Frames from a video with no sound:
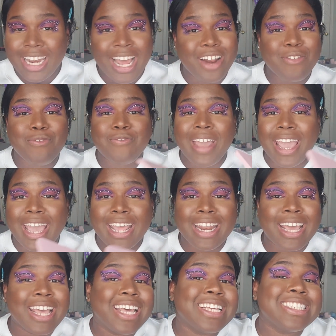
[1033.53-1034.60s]
Not a fan,
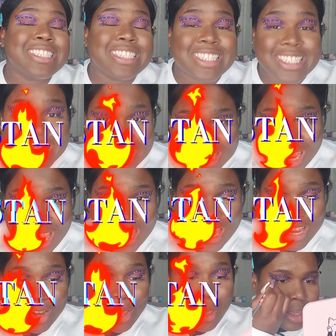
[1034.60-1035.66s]
stan.